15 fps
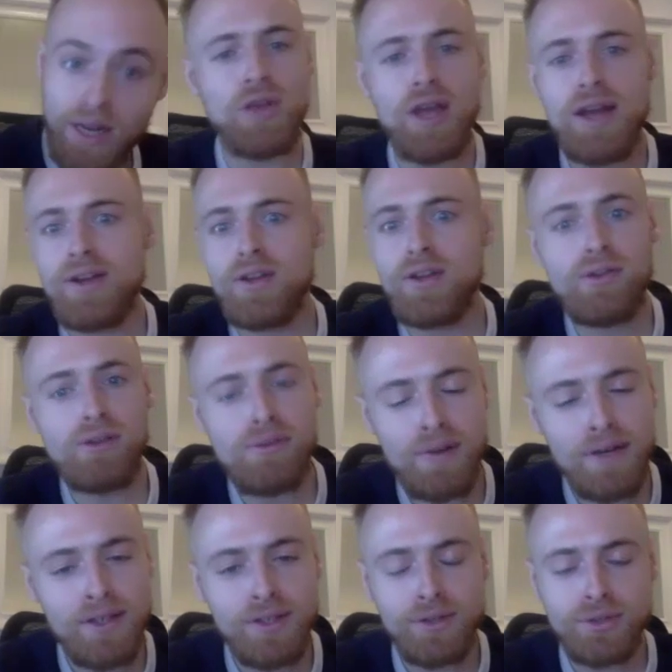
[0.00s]
any other
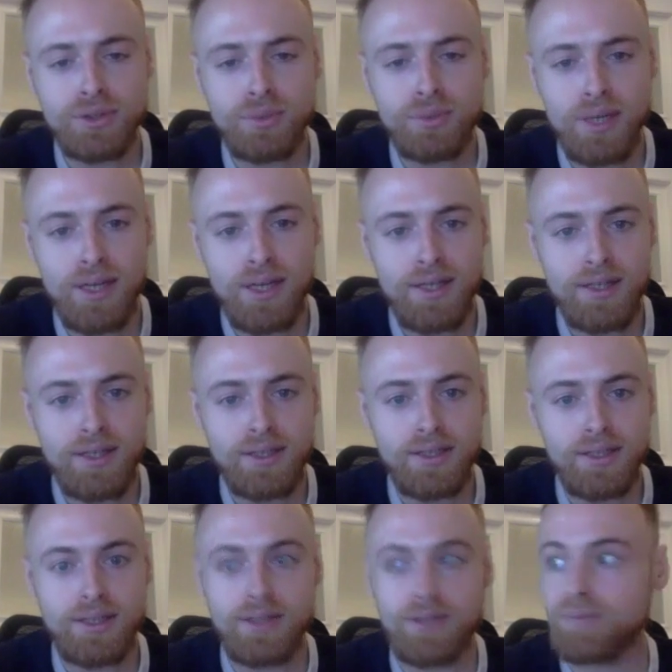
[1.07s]
avenues where
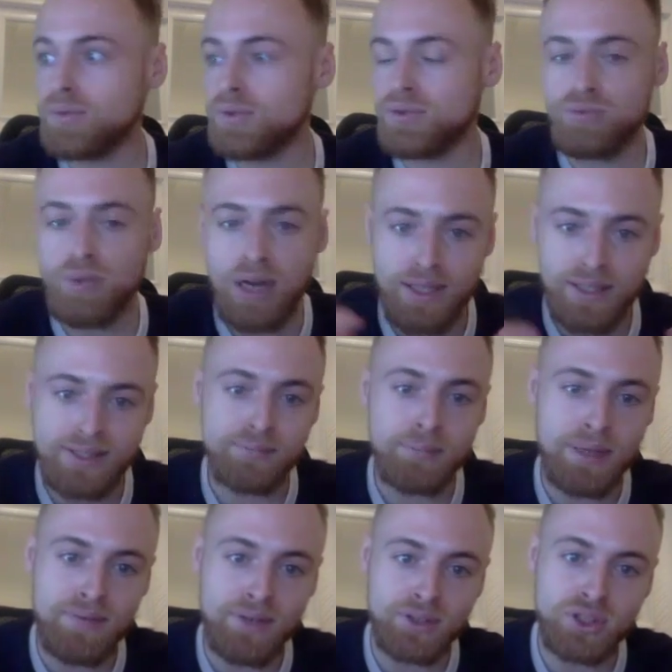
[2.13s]
additive
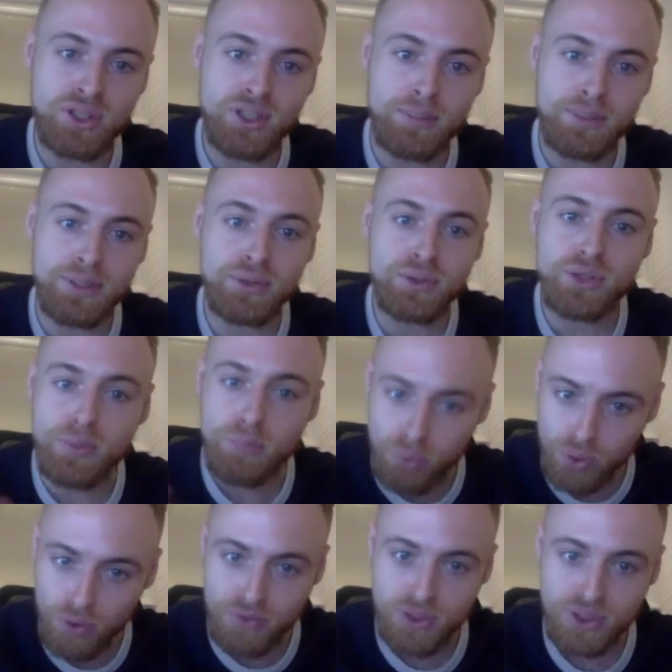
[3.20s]
manufacturing can be used to
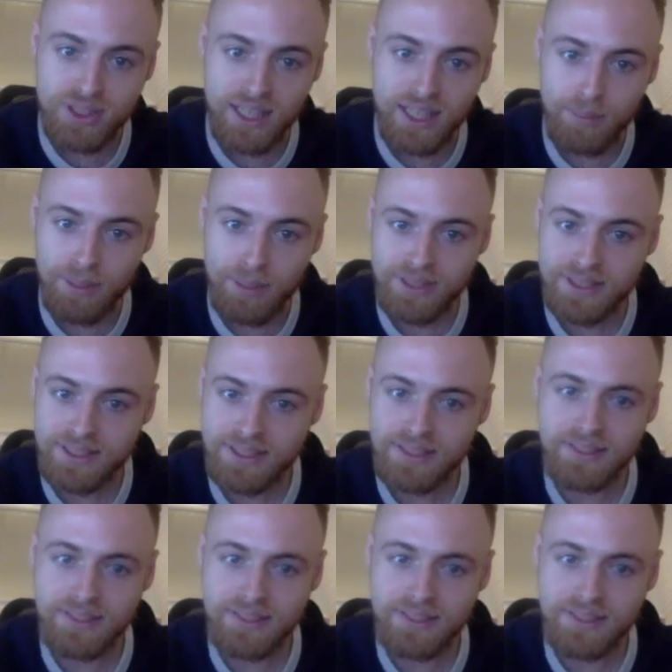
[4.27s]
improve sustainability?